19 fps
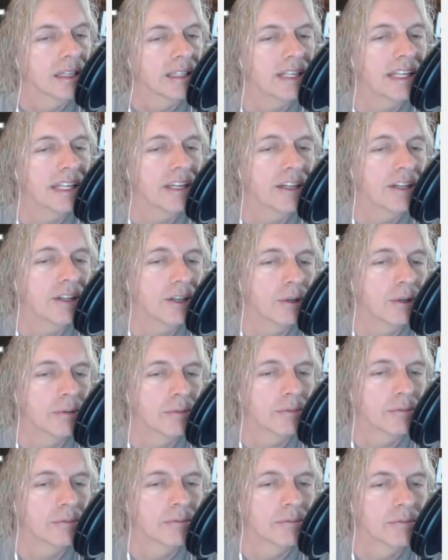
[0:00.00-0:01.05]
Key to do,
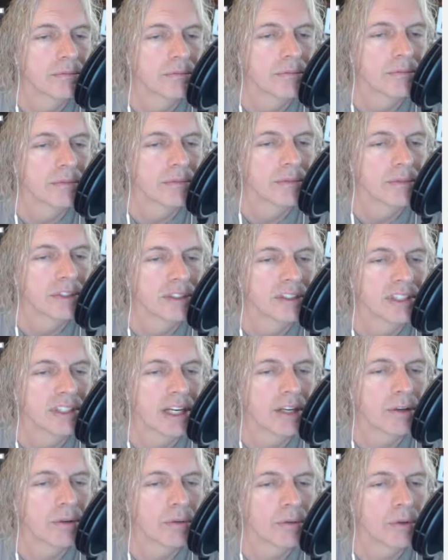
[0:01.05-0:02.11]

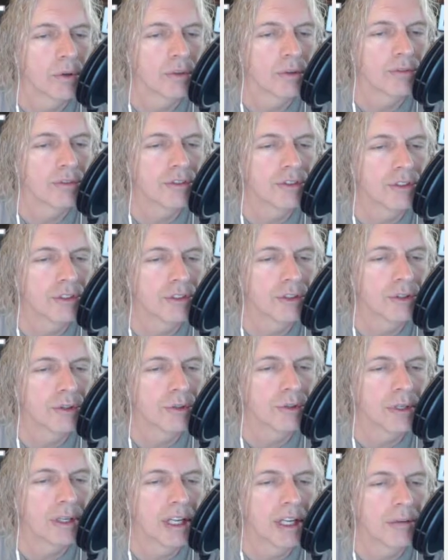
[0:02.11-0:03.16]
set your role
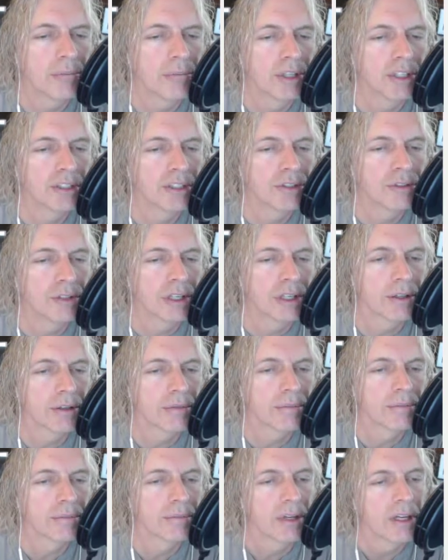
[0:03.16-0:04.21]
to administrator.
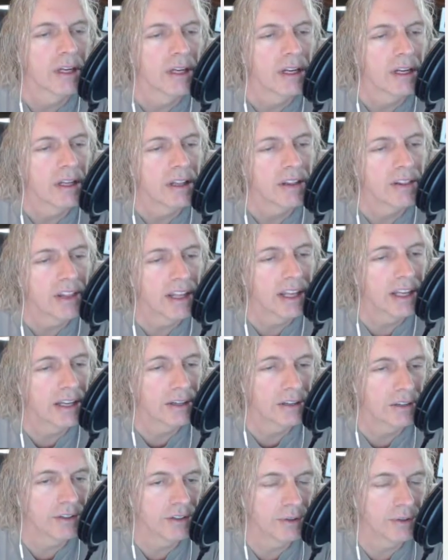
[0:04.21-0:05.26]

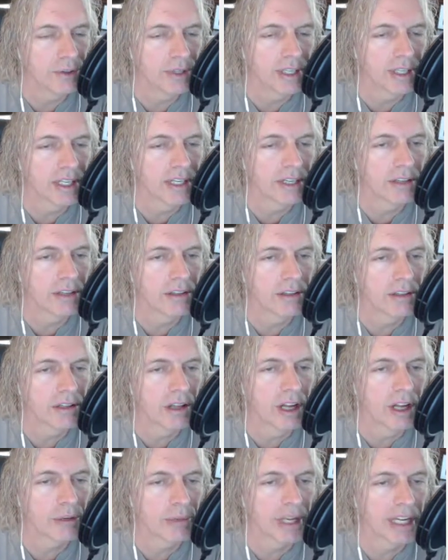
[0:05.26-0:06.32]
Then you can
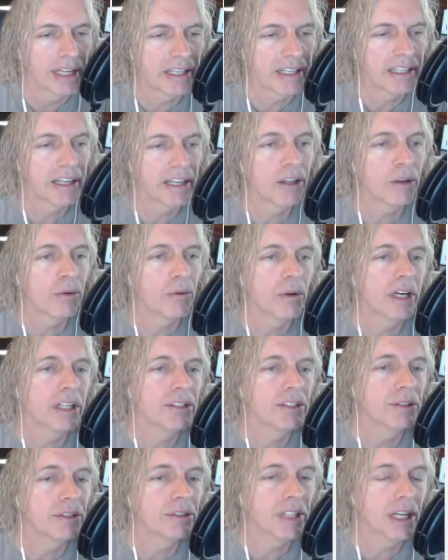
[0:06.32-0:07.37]
log back in.
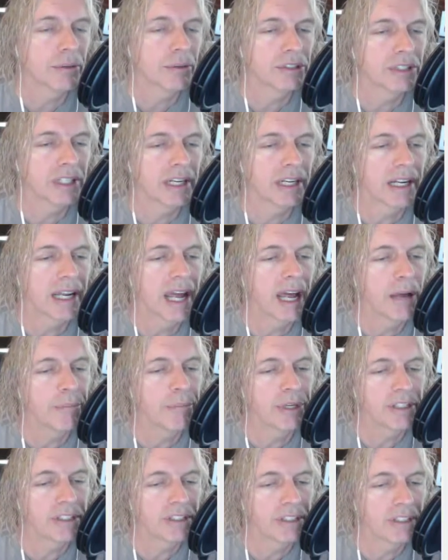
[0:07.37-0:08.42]
Otherwise, you saw what's going to
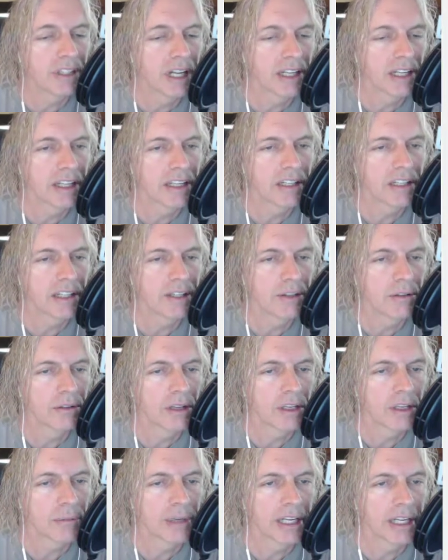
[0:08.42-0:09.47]
happen. It's not going to let you
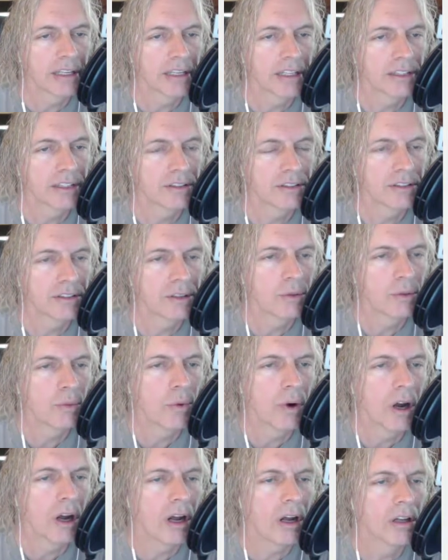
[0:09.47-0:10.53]
log back in. So
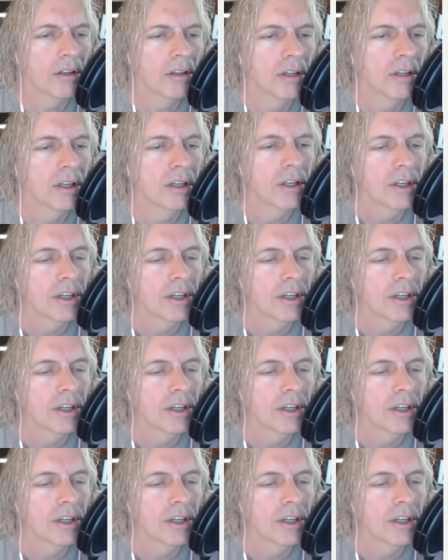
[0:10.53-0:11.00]
while